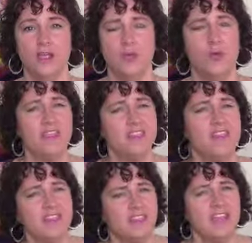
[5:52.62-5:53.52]
We
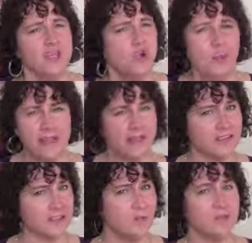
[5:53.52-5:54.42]
think they know by
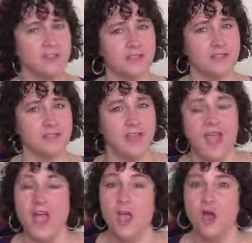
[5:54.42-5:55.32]
osmosis
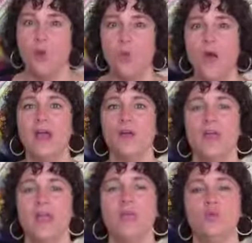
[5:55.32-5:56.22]
what
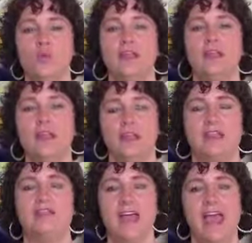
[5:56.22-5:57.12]
we really
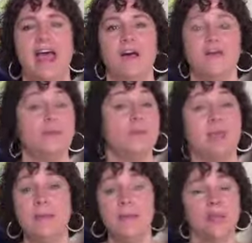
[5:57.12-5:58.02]
need to have,
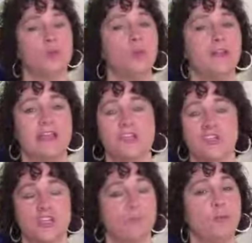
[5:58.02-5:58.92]
maybe in a
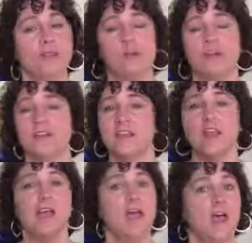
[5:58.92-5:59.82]
relationship, whether it's
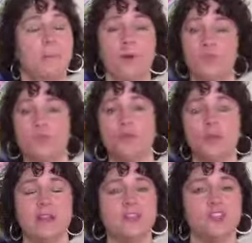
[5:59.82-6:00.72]
a personal
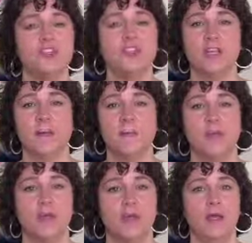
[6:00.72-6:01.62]
relationship,
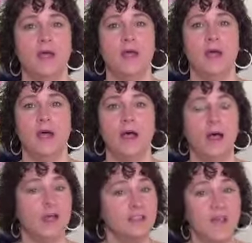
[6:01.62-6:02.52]

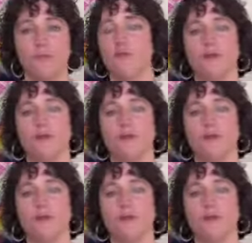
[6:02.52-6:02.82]
a love